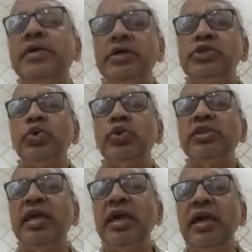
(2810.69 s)
So
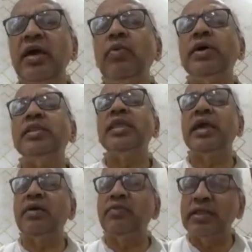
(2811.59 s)
Deva,
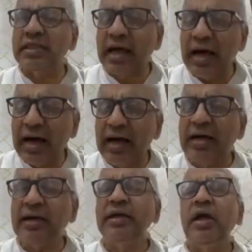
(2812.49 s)
Devata,